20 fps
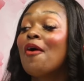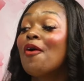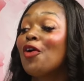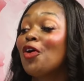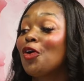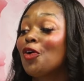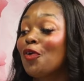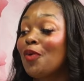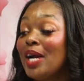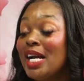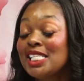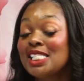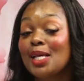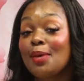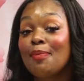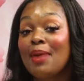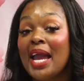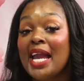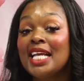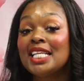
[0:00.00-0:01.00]

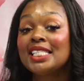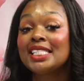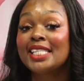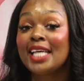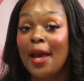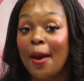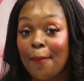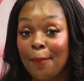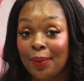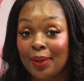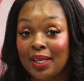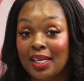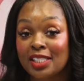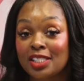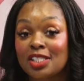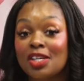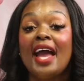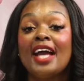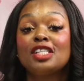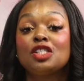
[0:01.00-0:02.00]
resume
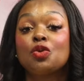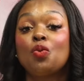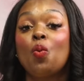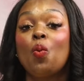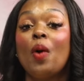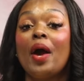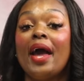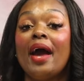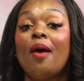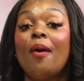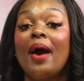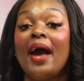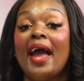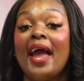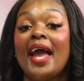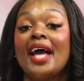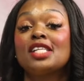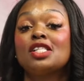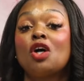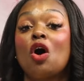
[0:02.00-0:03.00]
templates as well
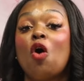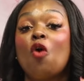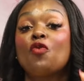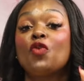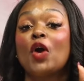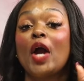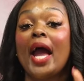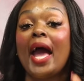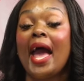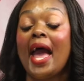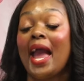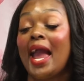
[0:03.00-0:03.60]
as over